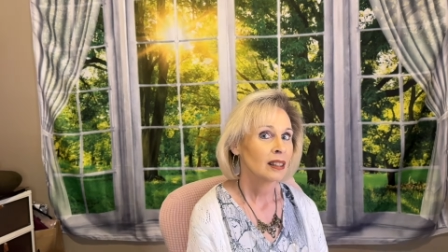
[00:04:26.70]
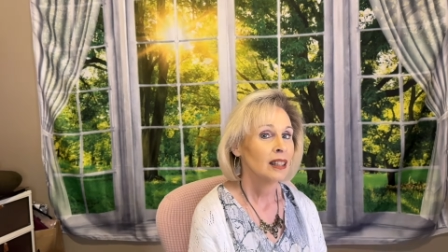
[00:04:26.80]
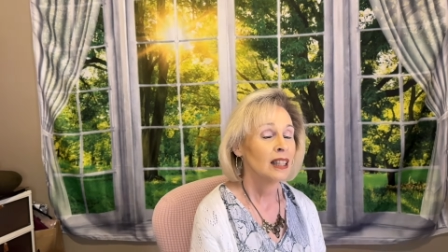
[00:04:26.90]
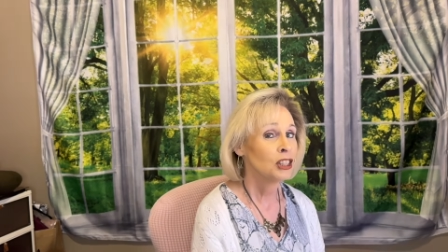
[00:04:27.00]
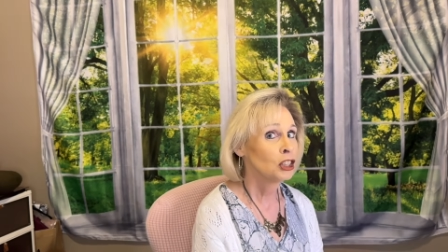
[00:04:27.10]

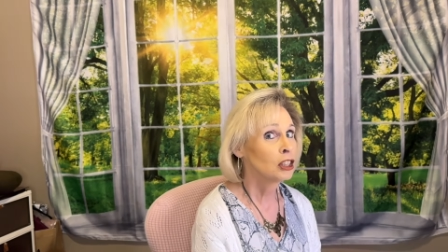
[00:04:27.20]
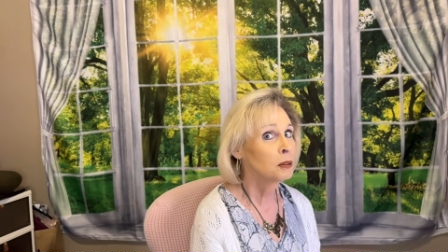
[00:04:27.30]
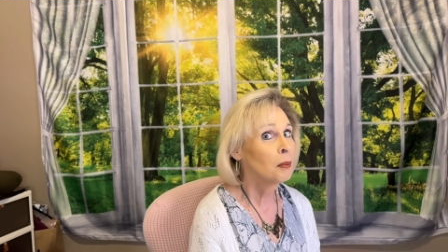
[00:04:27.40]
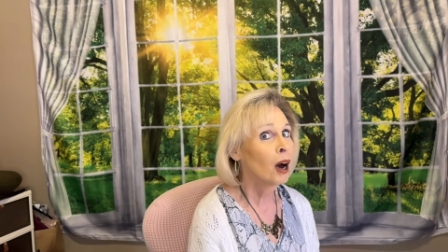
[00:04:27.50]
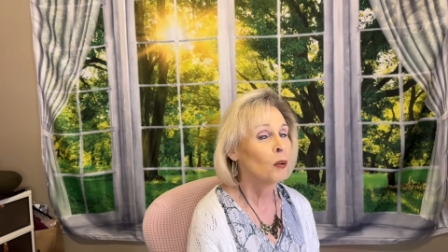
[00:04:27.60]
it's just a
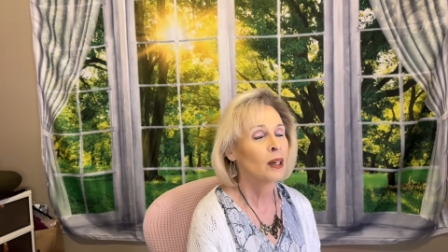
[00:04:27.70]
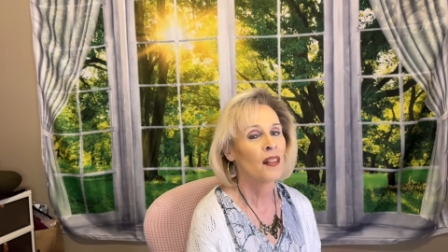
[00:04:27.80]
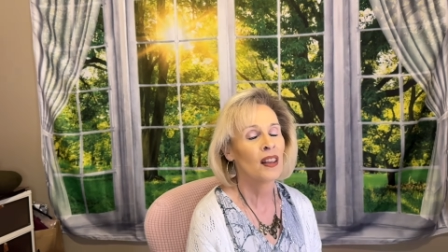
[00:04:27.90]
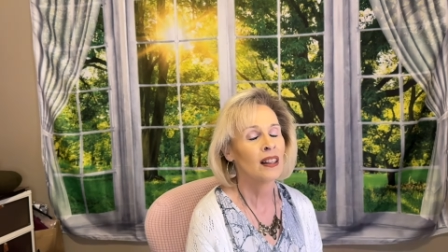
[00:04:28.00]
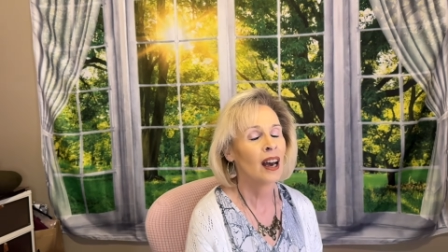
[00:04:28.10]
small one. I
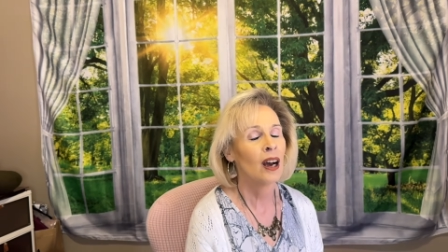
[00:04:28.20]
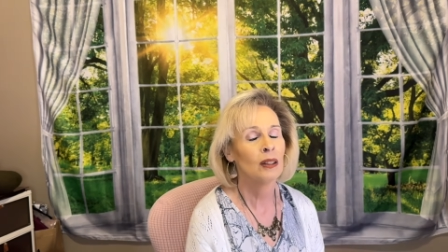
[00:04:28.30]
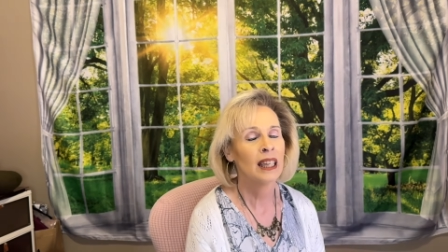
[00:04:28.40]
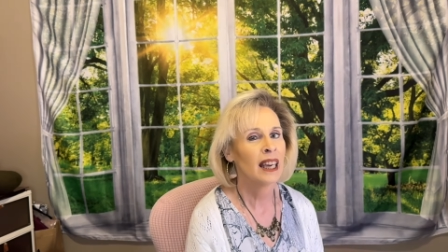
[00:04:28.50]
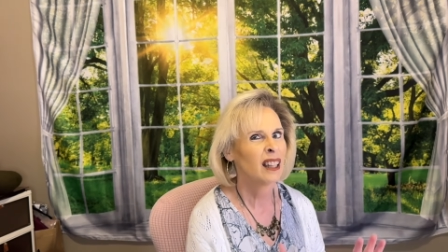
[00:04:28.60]
think I
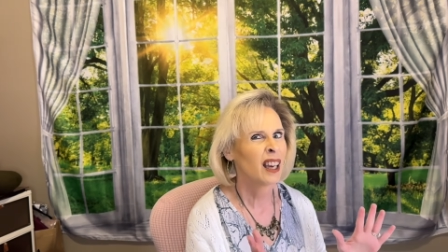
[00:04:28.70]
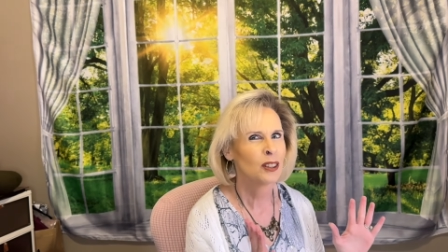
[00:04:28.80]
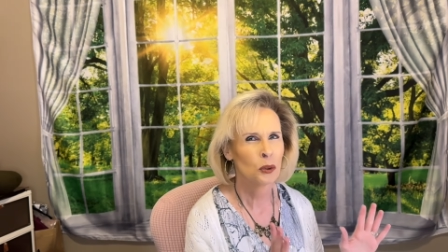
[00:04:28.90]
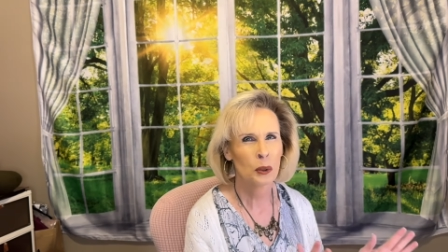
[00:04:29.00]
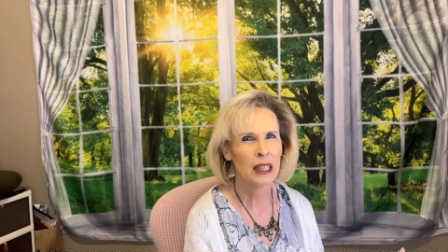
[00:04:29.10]
only had like
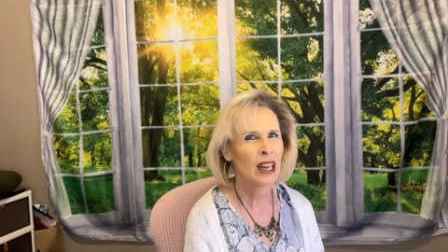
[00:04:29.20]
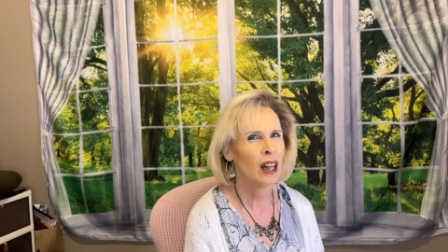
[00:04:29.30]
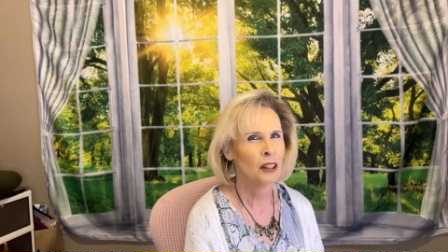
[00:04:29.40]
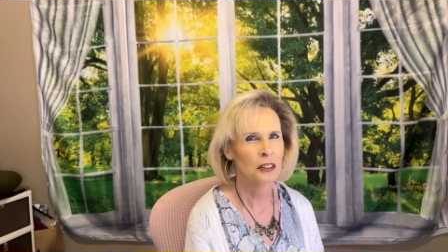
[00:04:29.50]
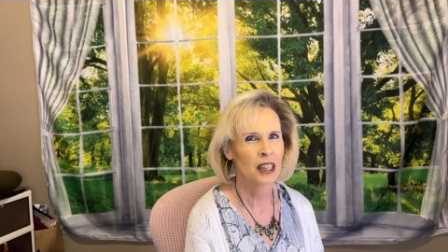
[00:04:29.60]

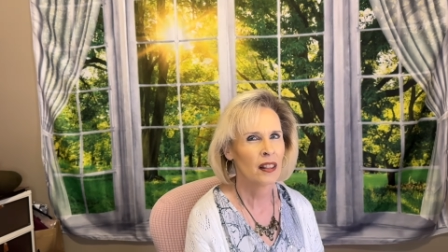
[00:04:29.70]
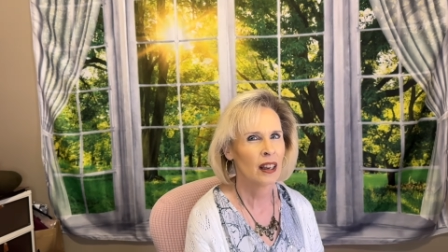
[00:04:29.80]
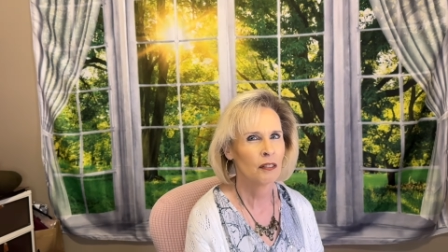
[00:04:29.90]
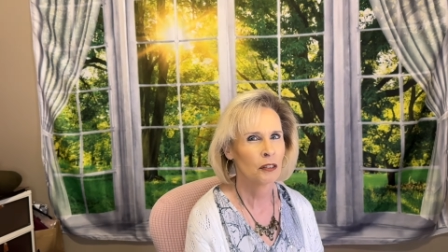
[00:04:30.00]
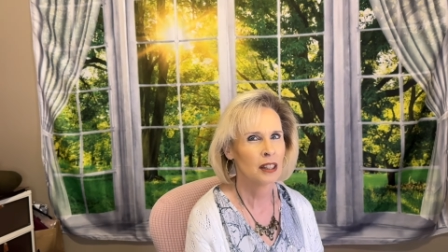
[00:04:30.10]
$20, I
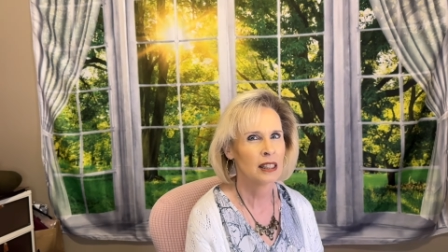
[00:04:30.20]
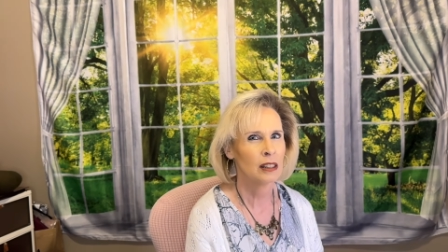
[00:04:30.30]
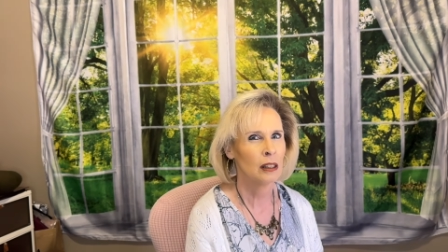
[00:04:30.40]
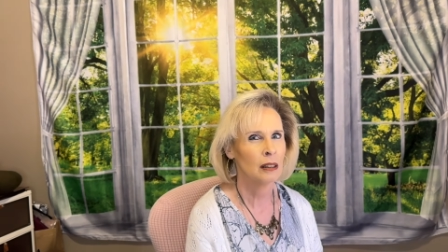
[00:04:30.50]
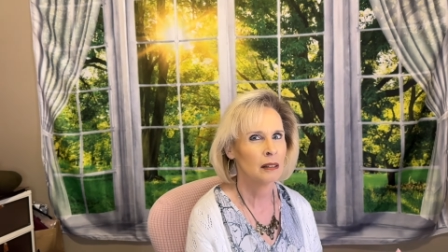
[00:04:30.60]
think, for this
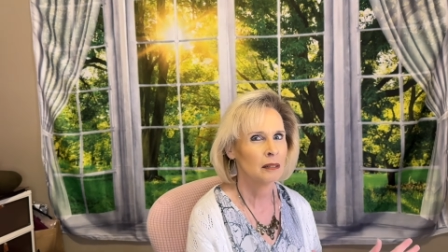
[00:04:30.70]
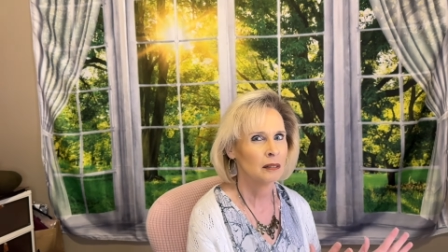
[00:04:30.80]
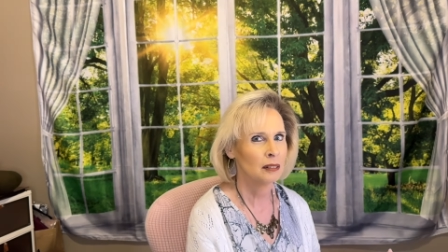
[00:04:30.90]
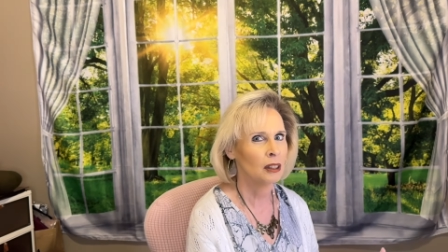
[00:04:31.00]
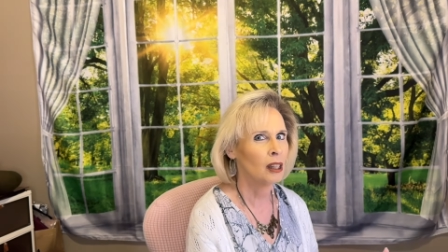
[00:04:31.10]
little
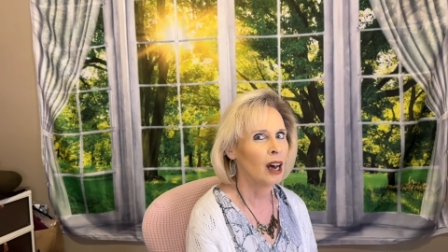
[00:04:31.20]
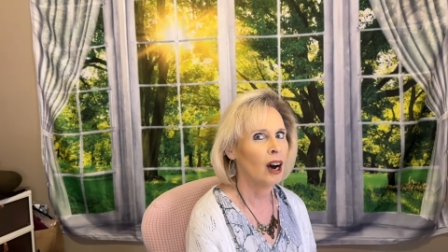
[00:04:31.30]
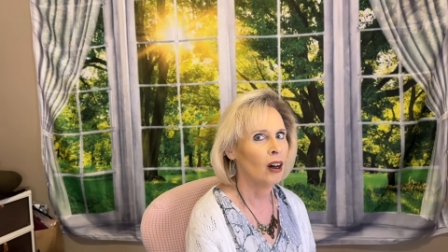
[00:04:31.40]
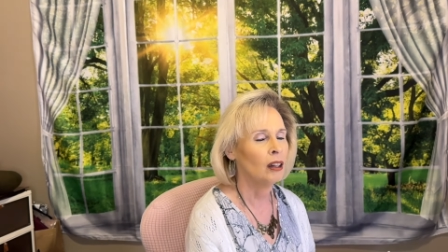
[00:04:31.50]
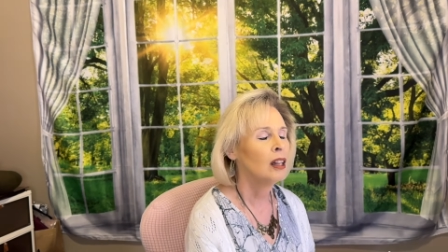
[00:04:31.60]
little
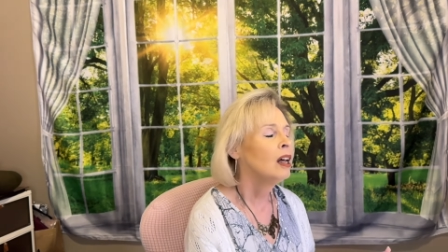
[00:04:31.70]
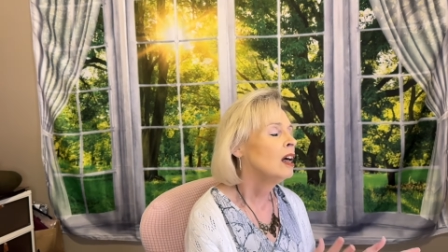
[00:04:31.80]
haul.